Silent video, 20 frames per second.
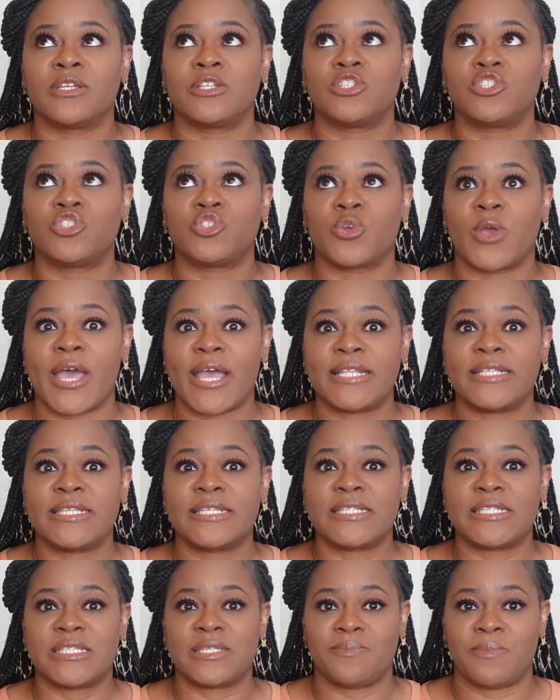try
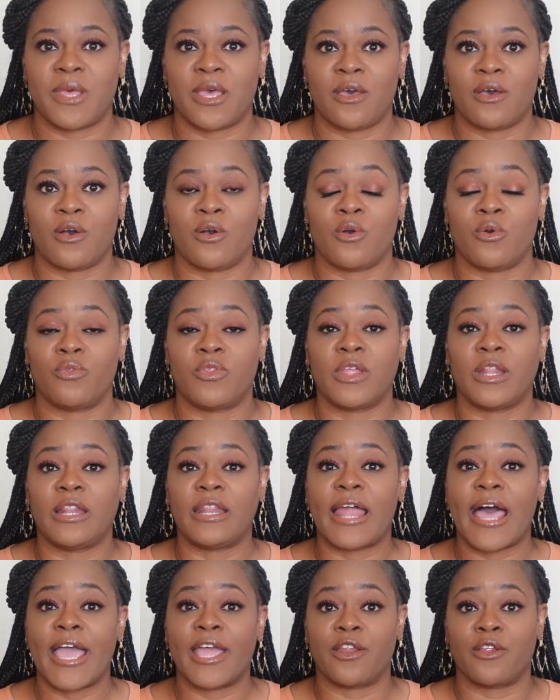to smell the
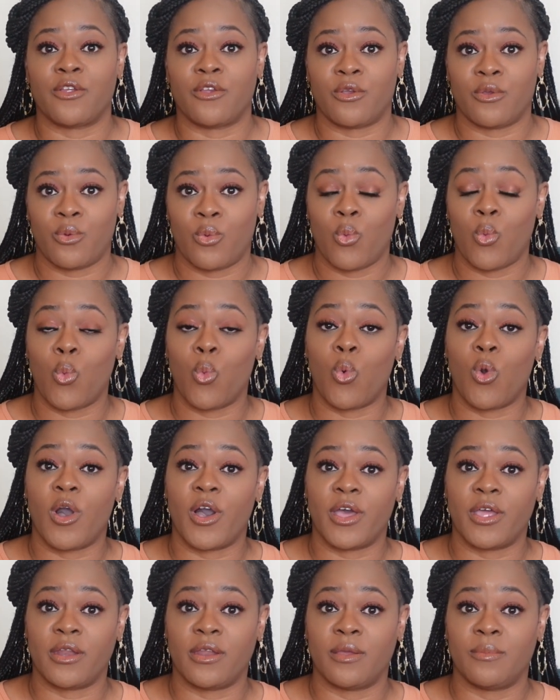lighter
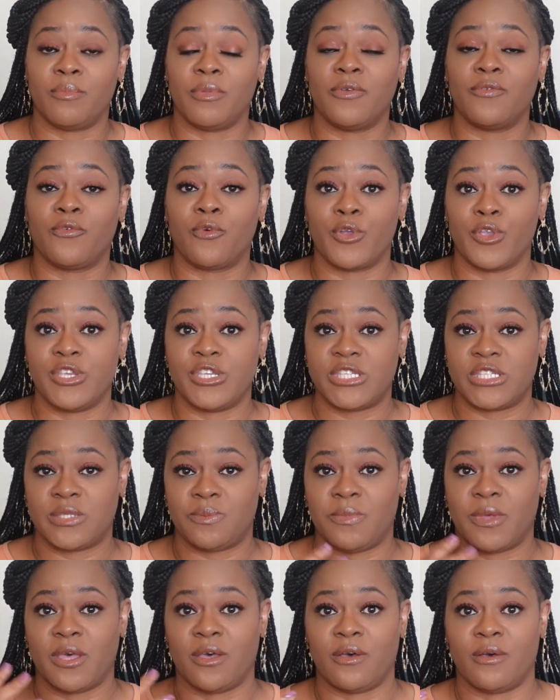one before you
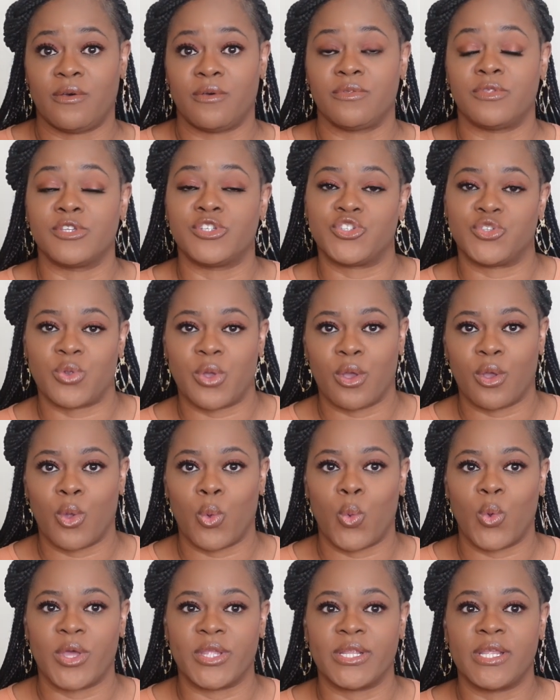smell the stronger
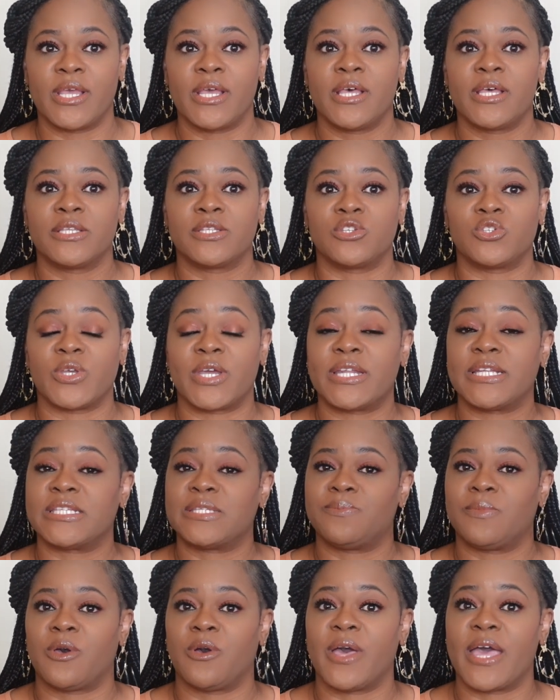one. So try to
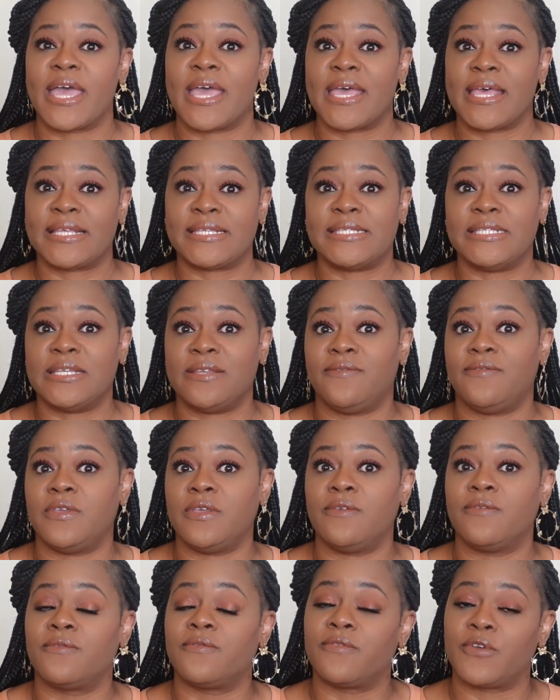smell
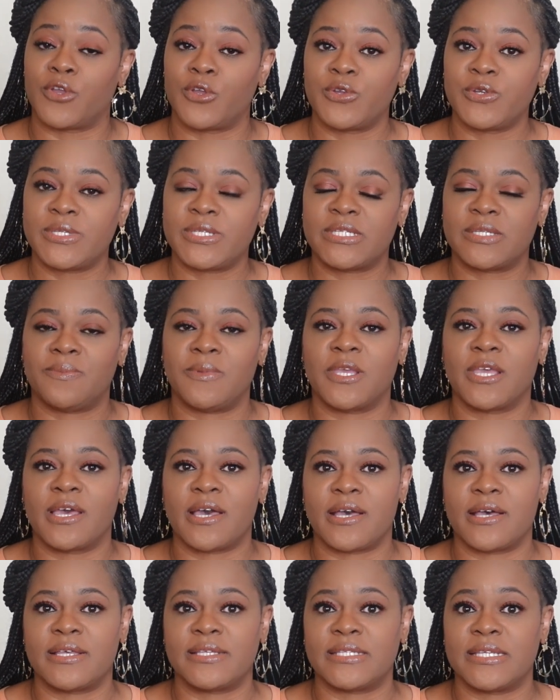SDV first
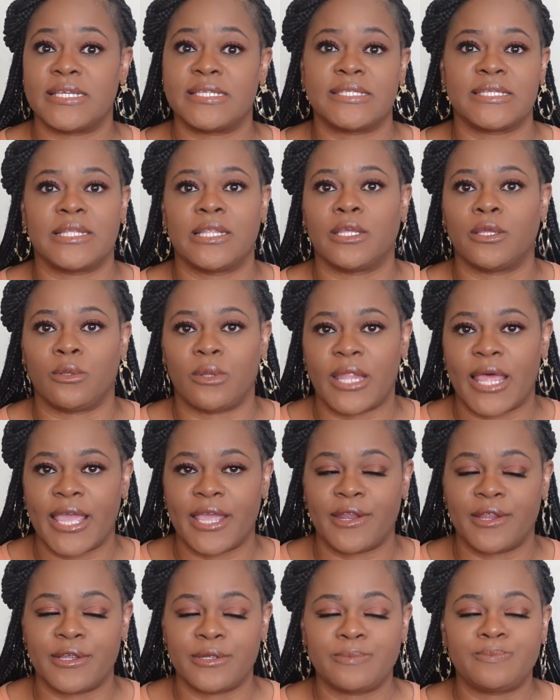because it's a little
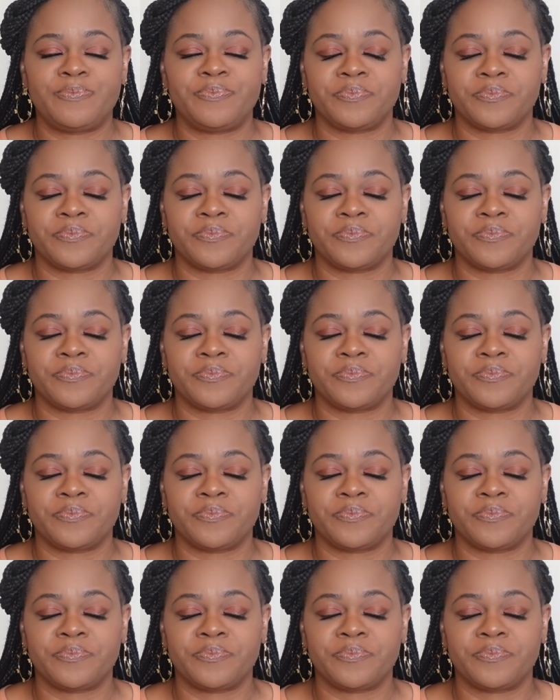lighter.